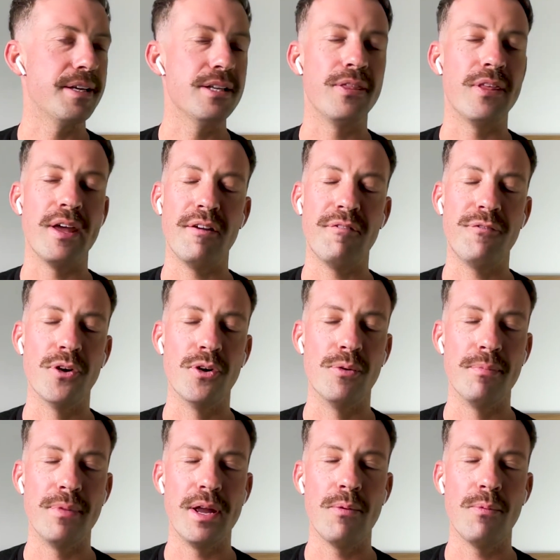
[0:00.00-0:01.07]
they did their
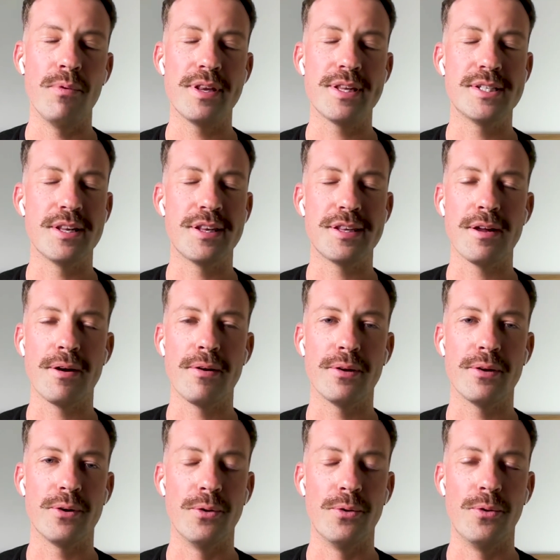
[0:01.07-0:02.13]
film, it was just so
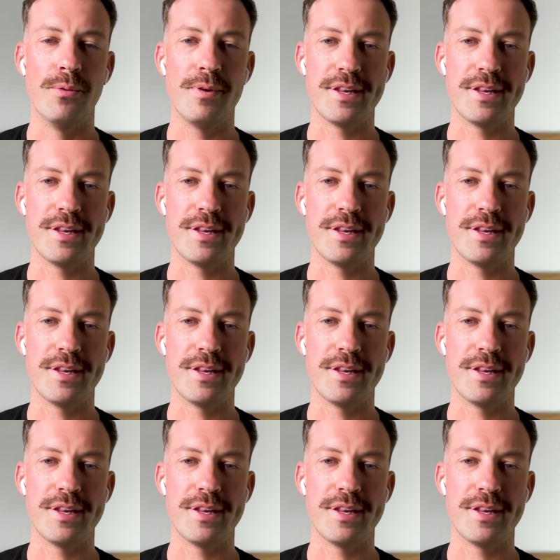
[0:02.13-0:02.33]
cool